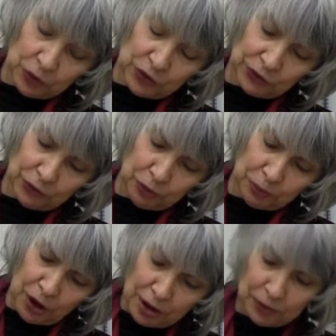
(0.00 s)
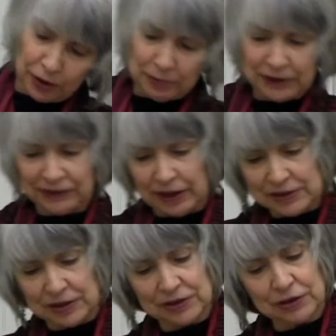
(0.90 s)
were the sole problem, he
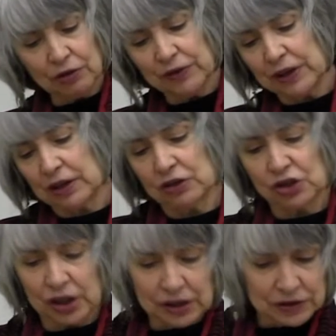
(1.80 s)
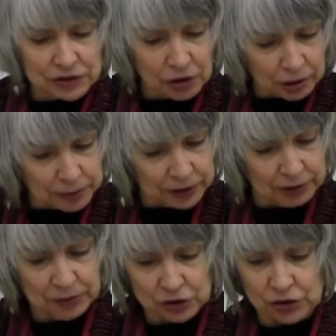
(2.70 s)
says the Soviet and Chinese carbon
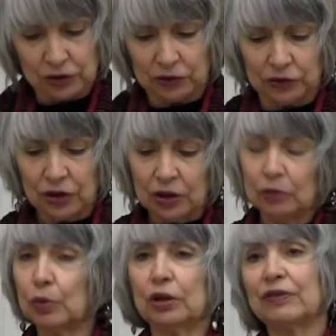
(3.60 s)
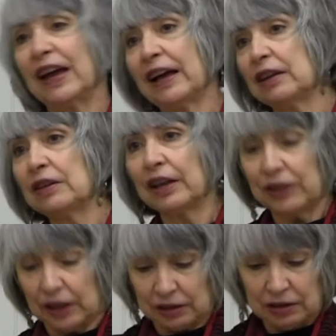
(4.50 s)
emissions would have added
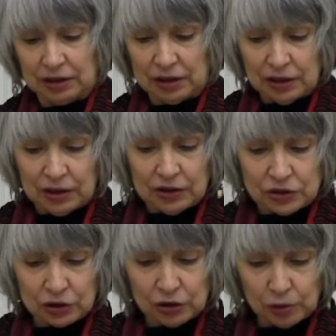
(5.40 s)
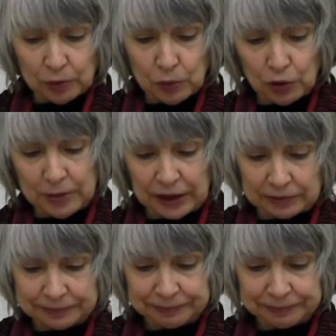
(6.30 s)
nothing to global warming.